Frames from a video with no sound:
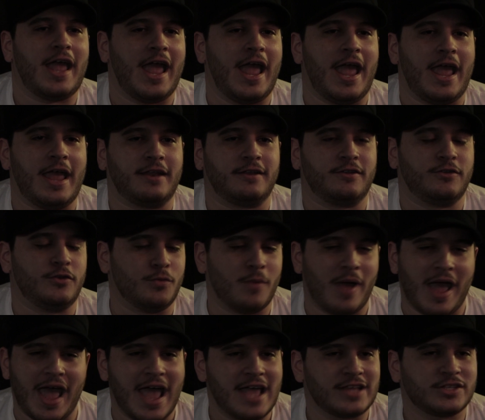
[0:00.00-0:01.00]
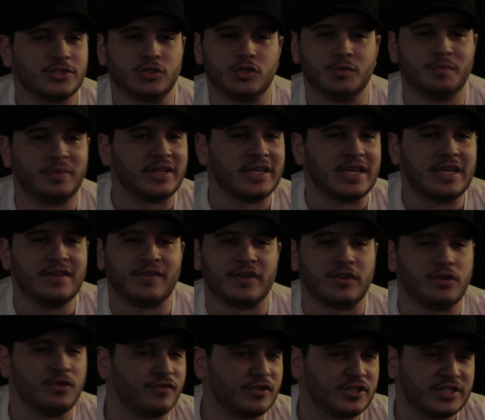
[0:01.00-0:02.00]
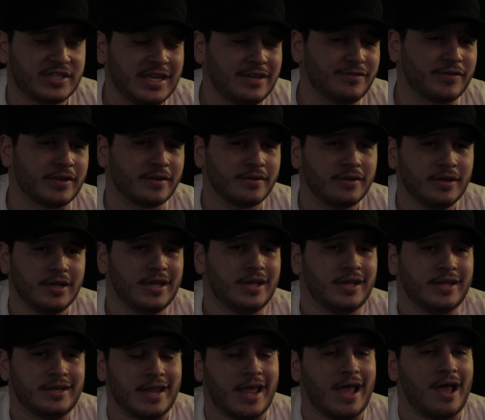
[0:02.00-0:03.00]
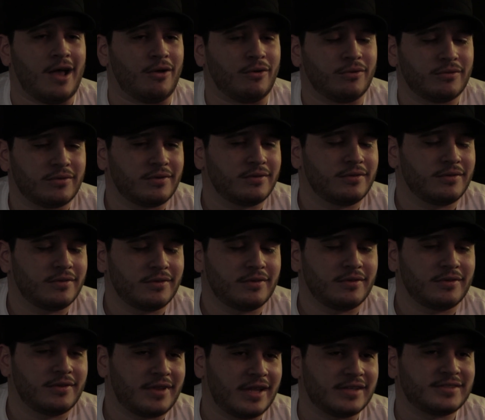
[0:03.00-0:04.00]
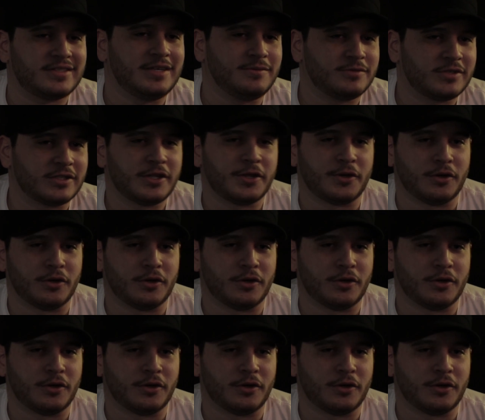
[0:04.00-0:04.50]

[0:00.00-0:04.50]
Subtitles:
and you ask, you believe, and you receive it. Now, that seems a